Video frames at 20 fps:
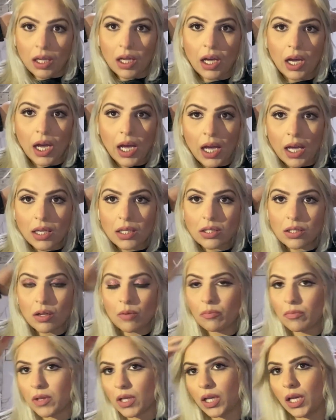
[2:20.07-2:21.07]
I had
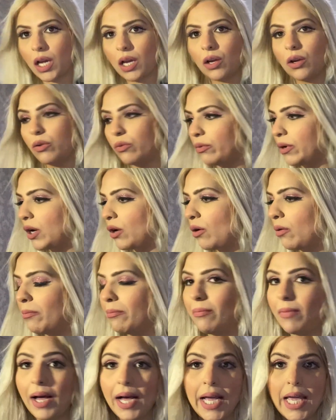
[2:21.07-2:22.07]
something I could wear
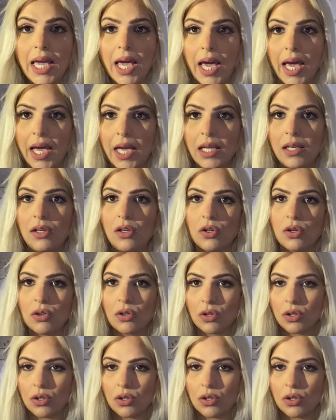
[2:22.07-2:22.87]
on my head.